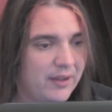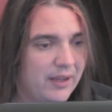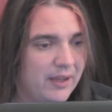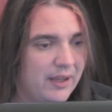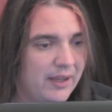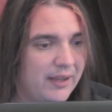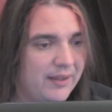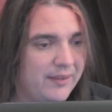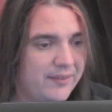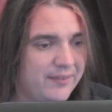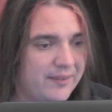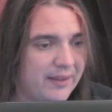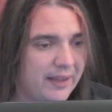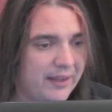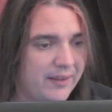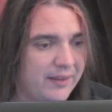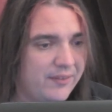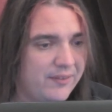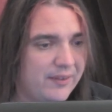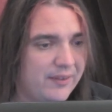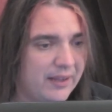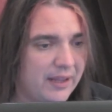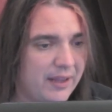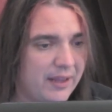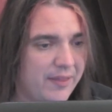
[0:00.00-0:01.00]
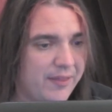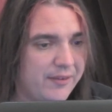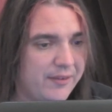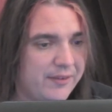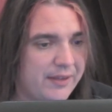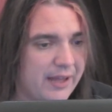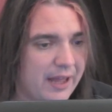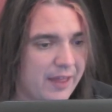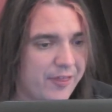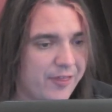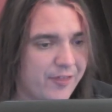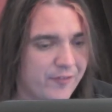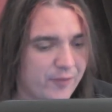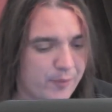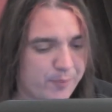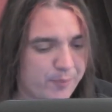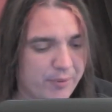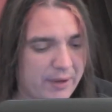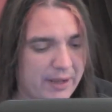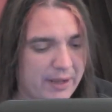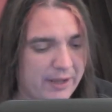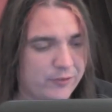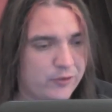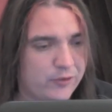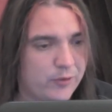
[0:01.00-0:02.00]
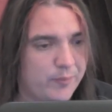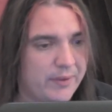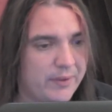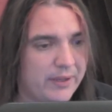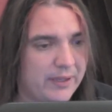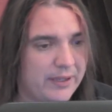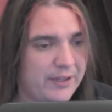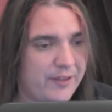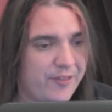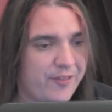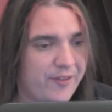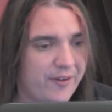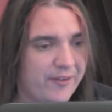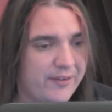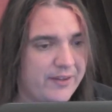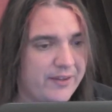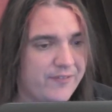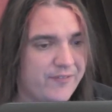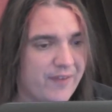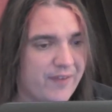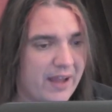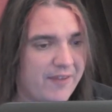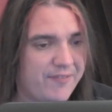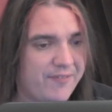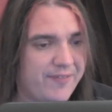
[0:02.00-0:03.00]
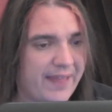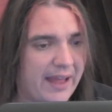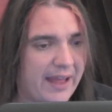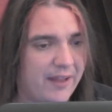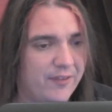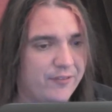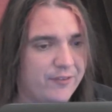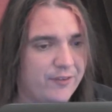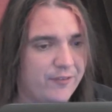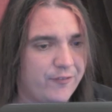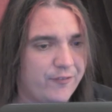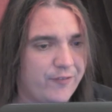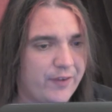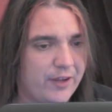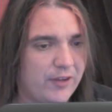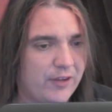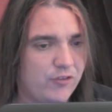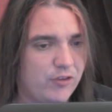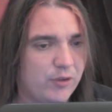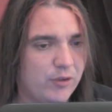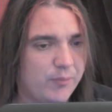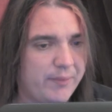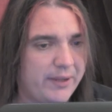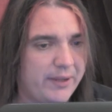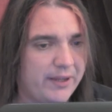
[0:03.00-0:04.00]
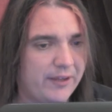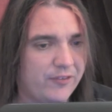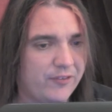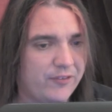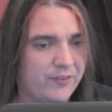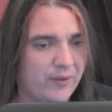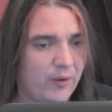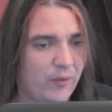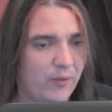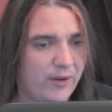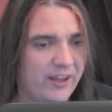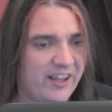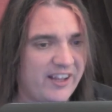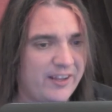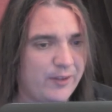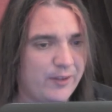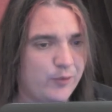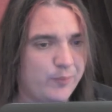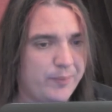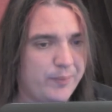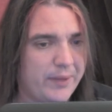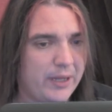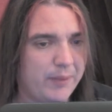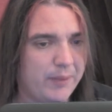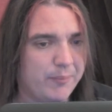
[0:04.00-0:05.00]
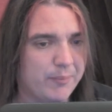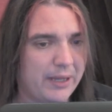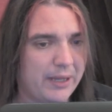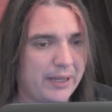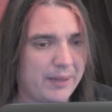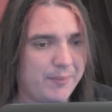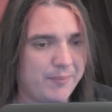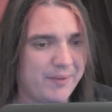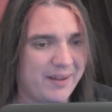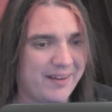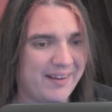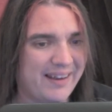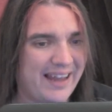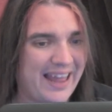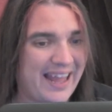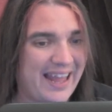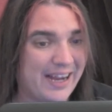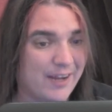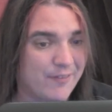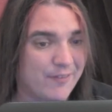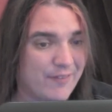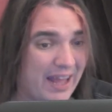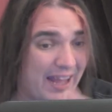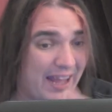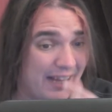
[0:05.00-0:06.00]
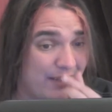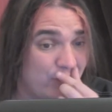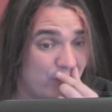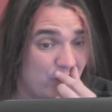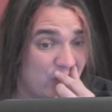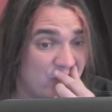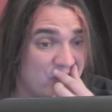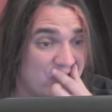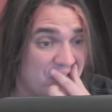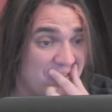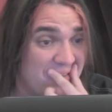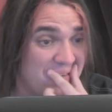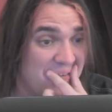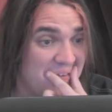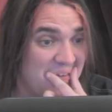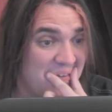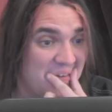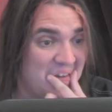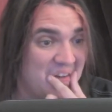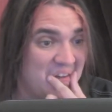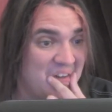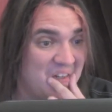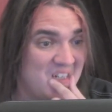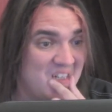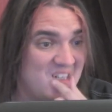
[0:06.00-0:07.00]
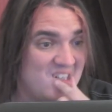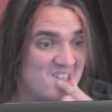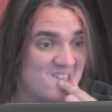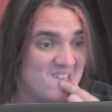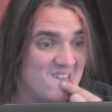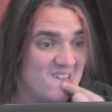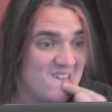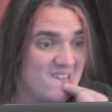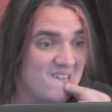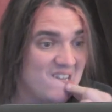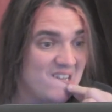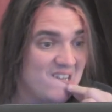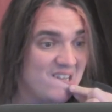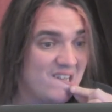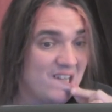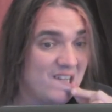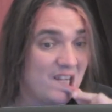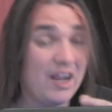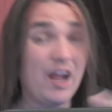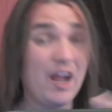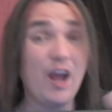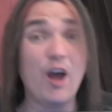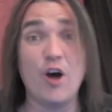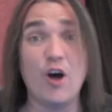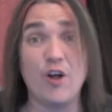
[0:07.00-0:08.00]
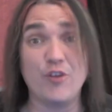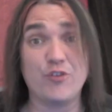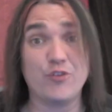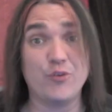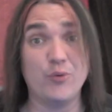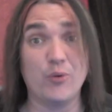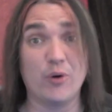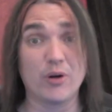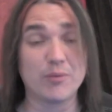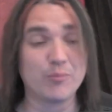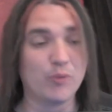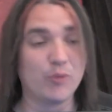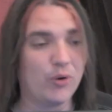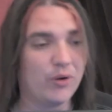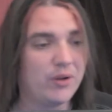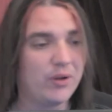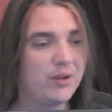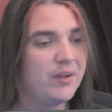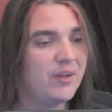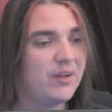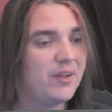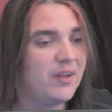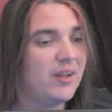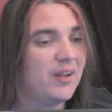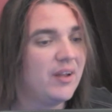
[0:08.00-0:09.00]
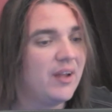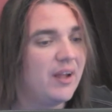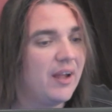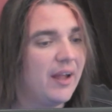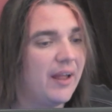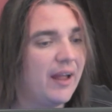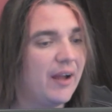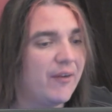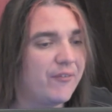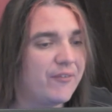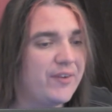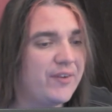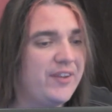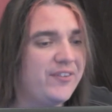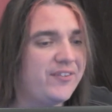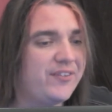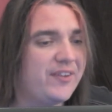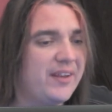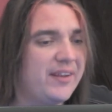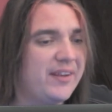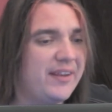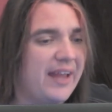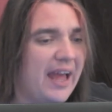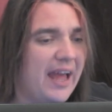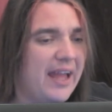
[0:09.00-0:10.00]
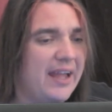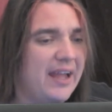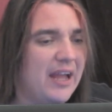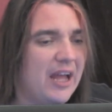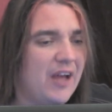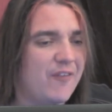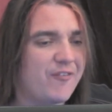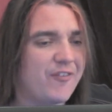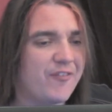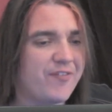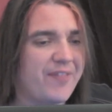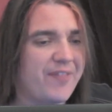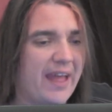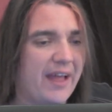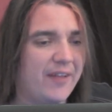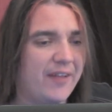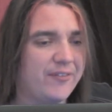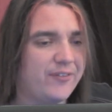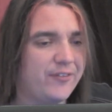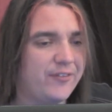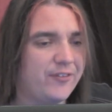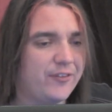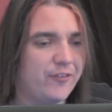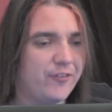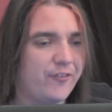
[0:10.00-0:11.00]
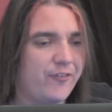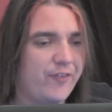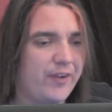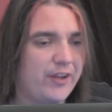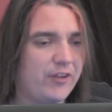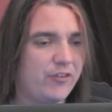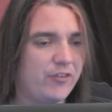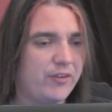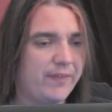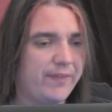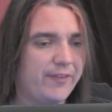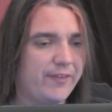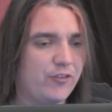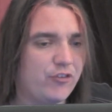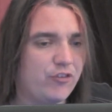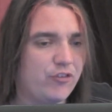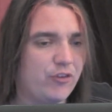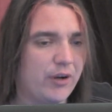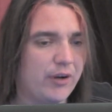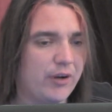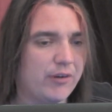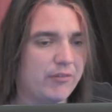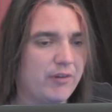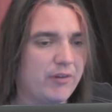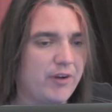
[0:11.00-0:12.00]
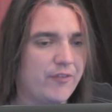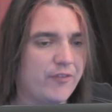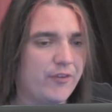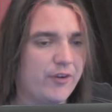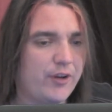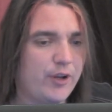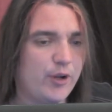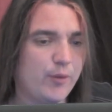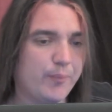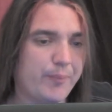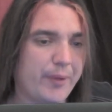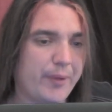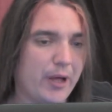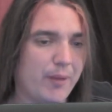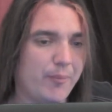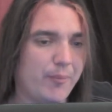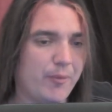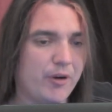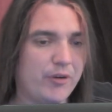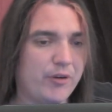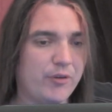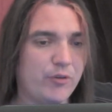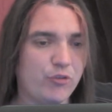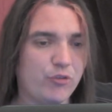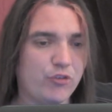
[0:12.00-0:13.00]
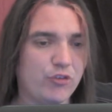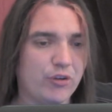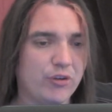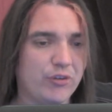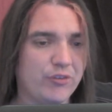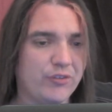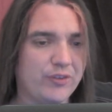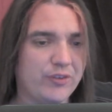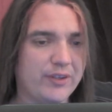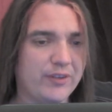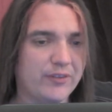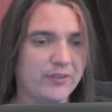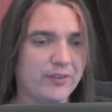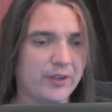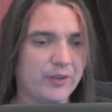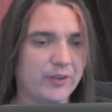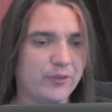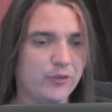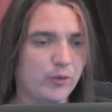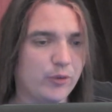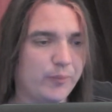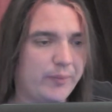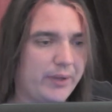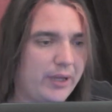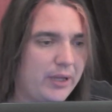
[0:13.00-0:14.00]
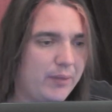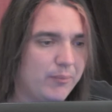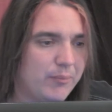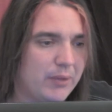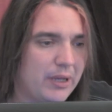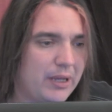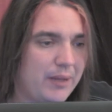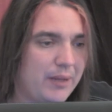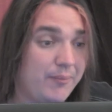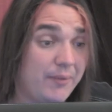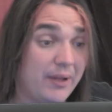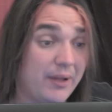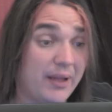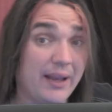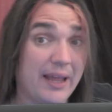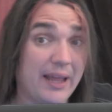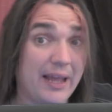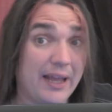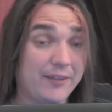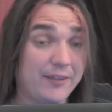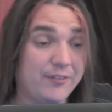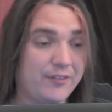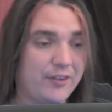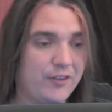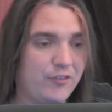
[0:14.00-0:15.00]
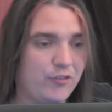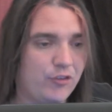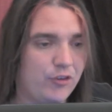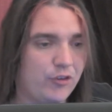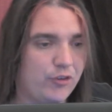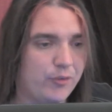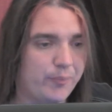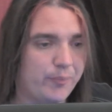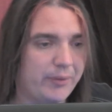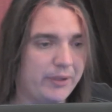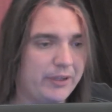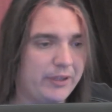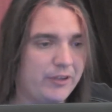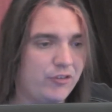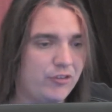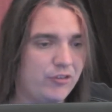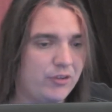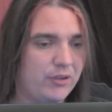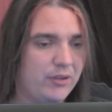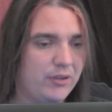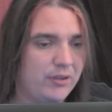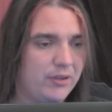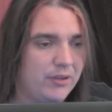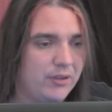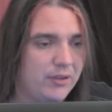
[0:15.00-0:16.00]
It says the death of approximately 35,000 fish in Minnesota is being blamed on lack of oxygen. Oh, it's normal. A recent die-off of thousands of fish in the Shark River near Belmar, New Jersey, is also being blamed on oxygen depletion.